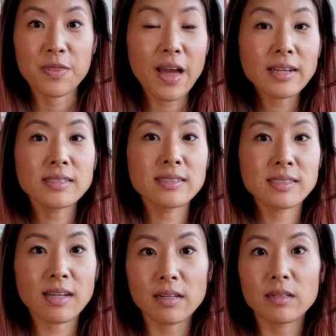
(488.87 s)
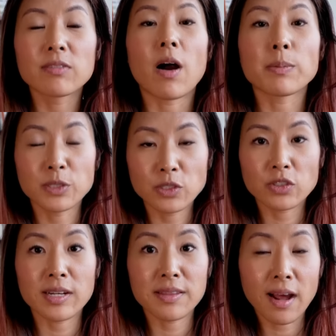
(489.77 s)
That is the style of options
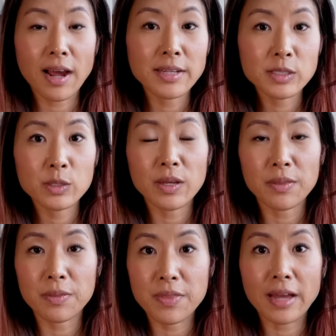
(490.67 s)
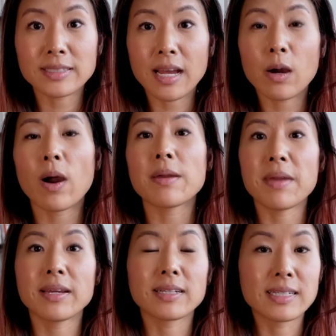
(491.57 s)
trading that I do, and that's how I
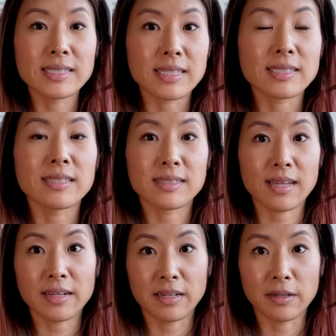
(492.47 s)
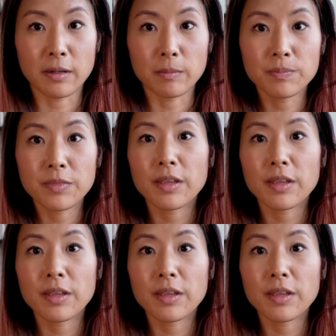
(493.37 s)
make a consistent side income.